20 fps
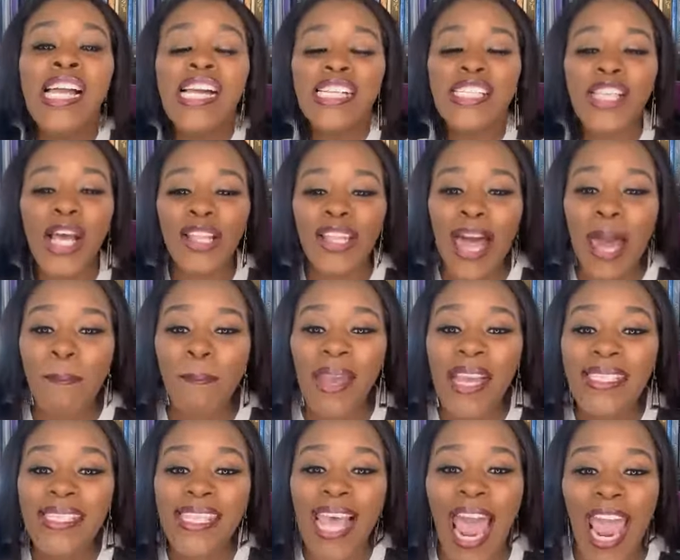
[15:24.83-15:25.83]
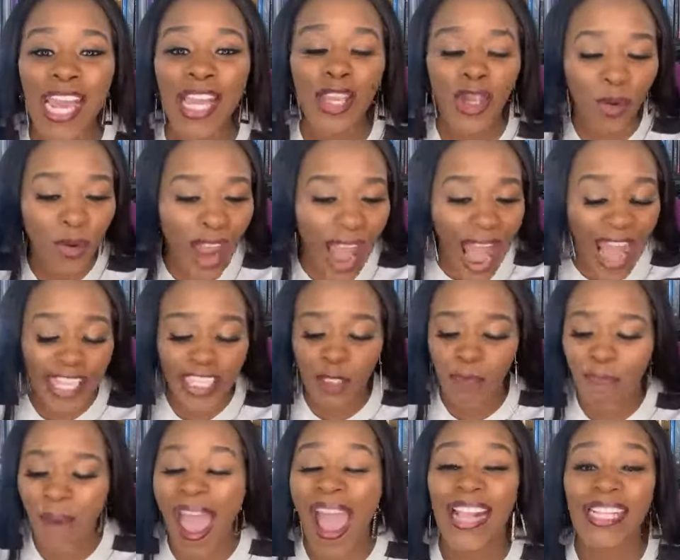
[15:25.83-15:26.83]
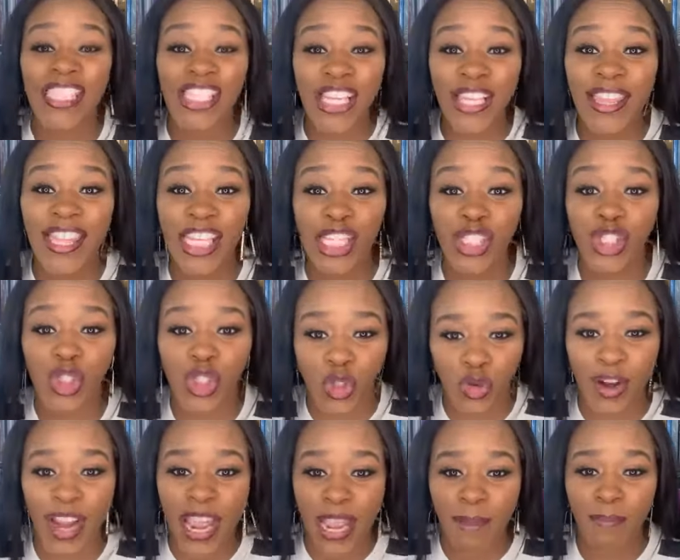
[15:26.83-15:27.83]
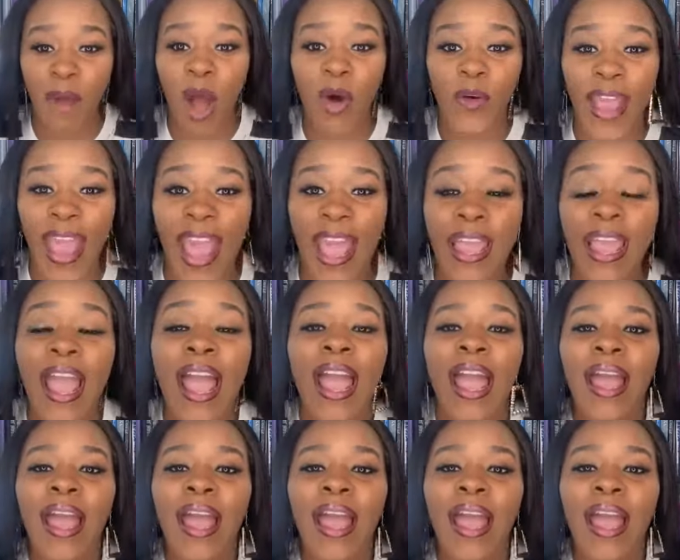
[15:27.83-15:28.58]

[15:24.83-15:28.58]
So let me take you guys back to this dream, okay?